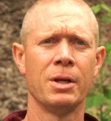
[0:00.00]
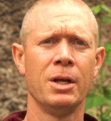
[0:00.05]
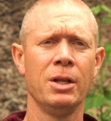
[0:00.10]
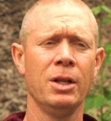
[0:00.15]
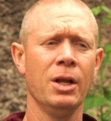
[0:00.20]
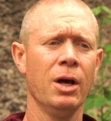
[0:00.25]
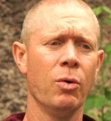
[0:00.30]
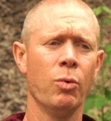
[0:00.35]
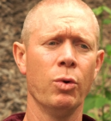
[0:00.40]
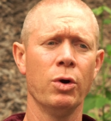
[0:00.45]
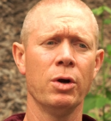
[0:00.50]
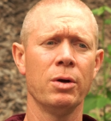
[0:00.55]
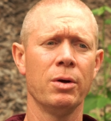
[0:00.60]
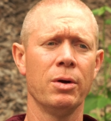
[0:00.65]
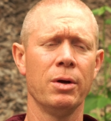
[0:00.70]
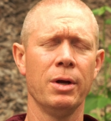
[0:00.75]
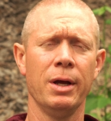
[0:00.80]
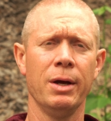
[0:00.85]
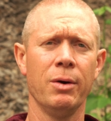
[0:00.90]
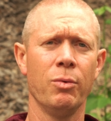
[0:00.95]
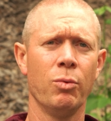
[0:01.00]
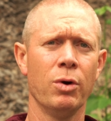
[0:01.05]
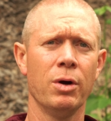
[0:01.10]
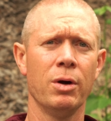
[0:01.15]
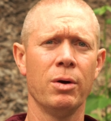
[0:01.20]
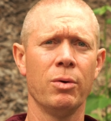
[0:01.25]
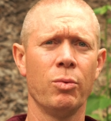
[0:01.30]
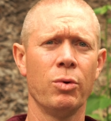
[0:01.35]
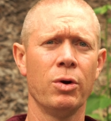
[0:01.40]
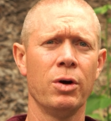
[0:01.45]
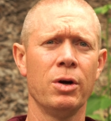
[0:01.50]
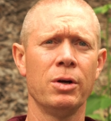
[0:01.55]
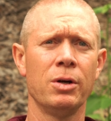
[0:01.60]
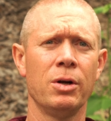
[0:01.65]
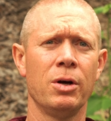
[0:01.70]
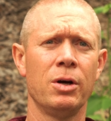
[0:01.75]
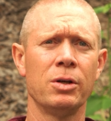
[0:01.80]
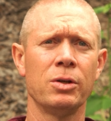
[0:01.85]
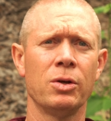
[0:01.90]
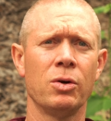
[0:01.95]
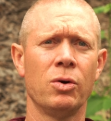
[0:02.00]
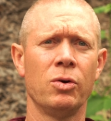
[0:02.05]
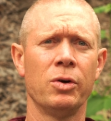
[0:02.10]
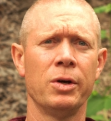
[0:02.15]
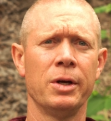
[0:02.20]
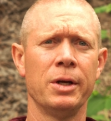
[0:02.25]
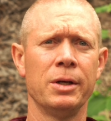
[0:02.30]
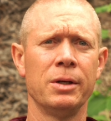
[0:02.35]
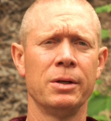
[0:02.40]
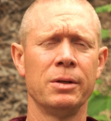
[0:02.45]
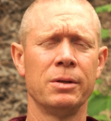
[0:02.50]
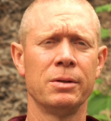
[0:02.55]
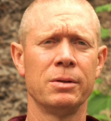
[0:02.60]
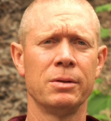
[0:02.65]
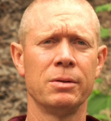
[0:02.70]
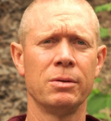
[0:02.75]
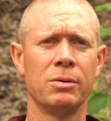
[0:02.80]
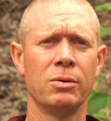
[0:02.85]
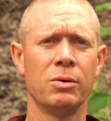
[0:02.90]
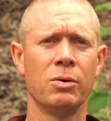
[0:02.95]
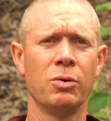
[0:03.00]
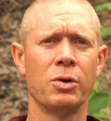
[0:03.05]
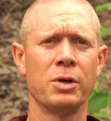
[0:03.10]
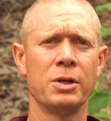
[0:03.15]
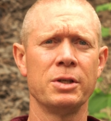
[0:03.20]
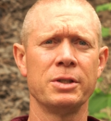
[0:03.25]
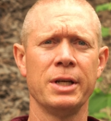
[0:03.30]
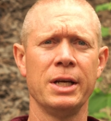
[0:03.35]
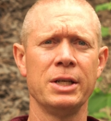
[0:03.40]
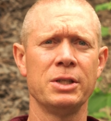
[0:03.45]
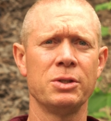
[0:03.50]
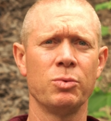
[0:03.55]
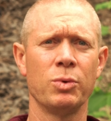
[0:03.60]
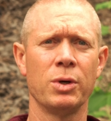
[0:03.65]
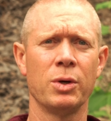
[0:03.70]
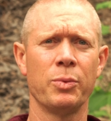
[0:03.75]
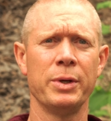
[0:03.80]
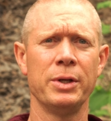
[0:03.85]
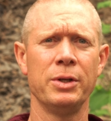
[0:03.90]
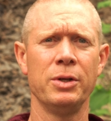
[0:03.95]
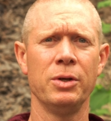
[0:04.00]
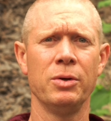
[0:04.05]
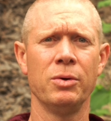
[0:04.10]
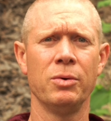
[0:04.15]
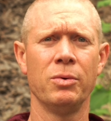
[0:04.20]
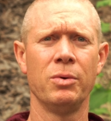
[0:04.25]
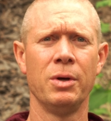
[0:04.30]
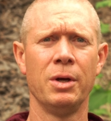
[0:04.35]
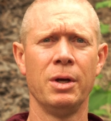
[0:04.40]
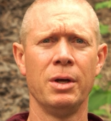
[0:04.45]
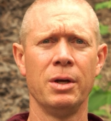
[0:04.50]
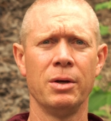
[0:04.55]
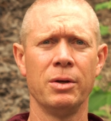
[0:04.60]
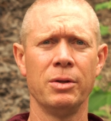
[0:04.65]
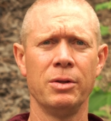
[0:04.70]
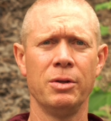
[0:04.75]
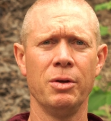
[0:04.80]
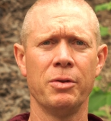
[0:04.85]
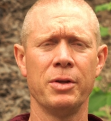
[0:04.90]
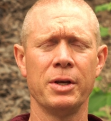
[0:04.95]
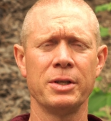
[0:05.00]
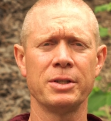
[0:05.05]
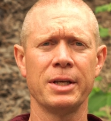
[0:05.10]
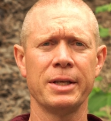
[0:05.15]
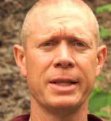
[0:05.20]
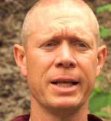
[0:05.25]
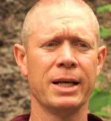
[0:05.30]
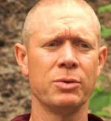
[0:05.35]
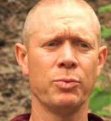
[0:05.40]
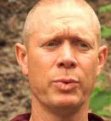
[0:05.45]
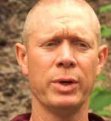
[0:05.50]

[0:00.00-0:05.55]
No, we're an ongoing organization where we do things like that.